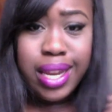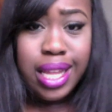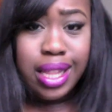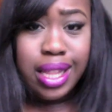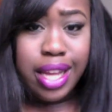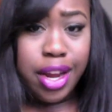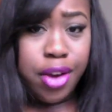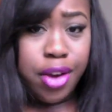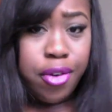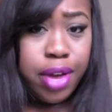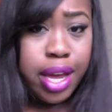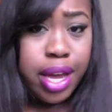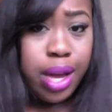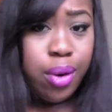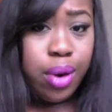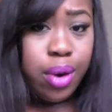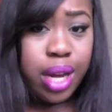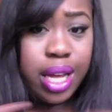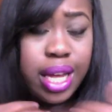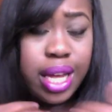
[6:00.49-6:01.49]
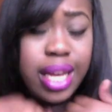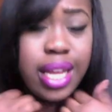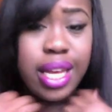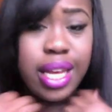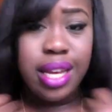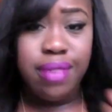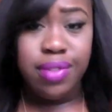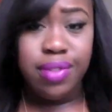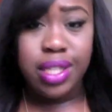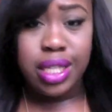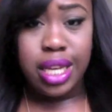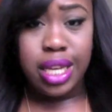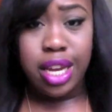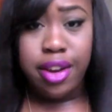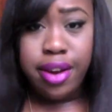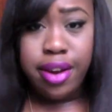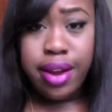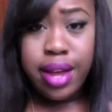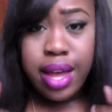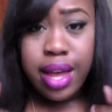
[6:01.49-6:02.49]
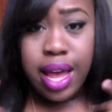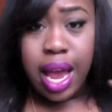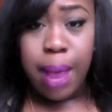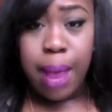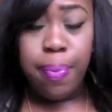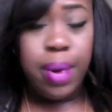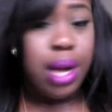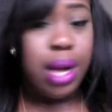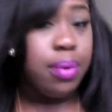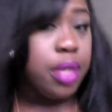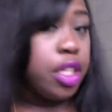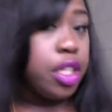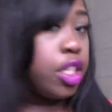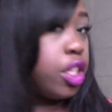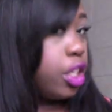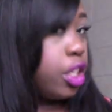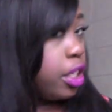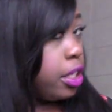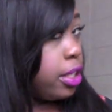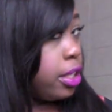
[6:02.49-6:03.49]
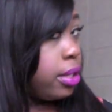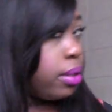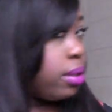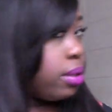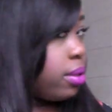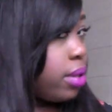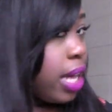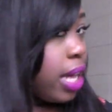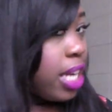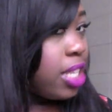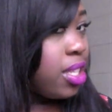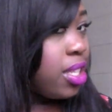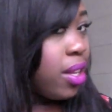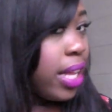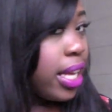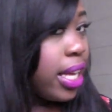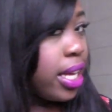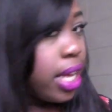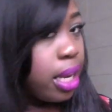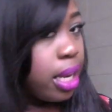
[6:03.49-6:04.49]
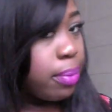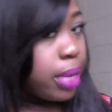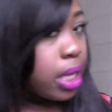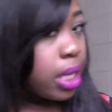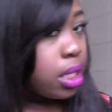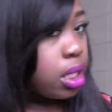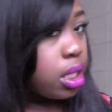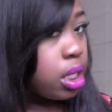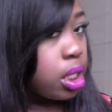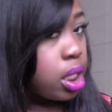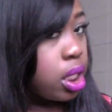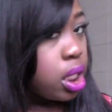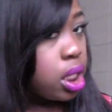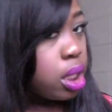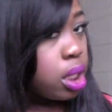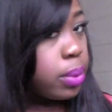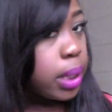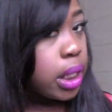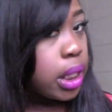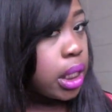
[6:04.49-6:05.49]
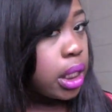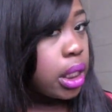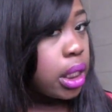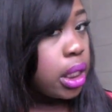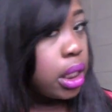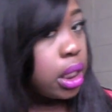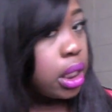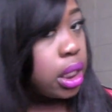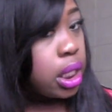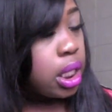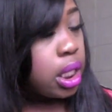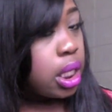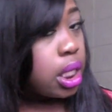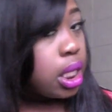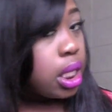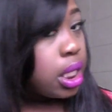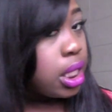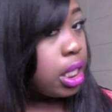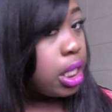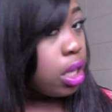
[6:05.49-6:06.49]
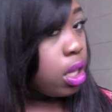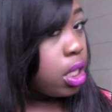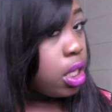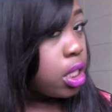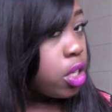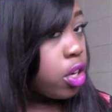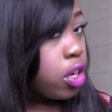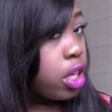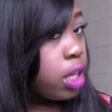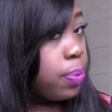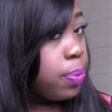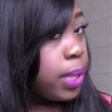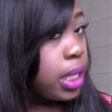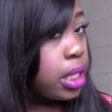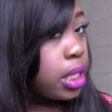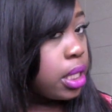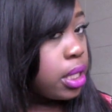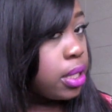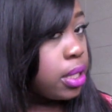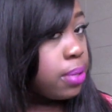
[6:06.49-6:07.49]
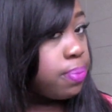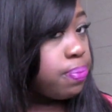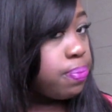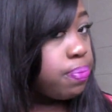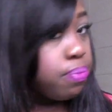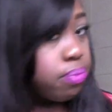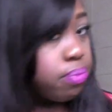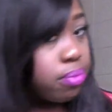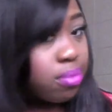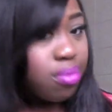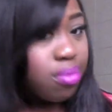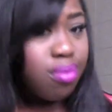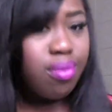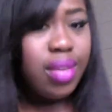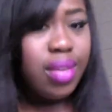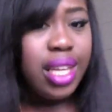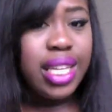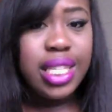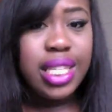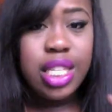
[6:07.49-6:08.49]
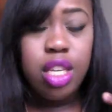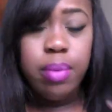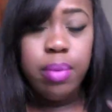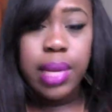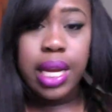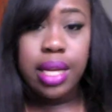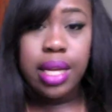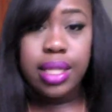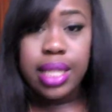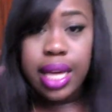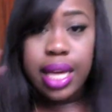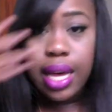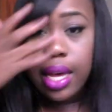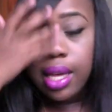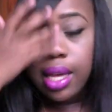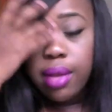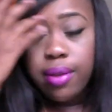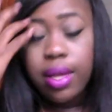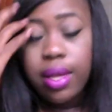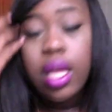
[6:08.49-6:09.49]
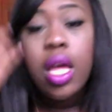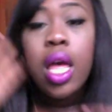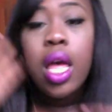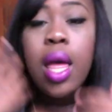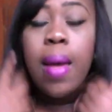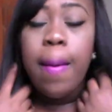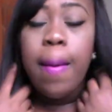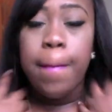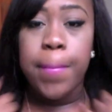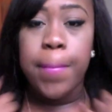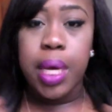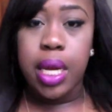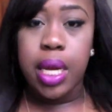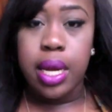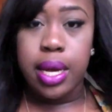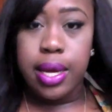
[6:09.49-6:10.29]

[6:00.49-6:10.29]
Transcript: layering or cutting of this hair. I probably should. I just don't like cutting my extensions because see all these curly pieces? It's humid outside. But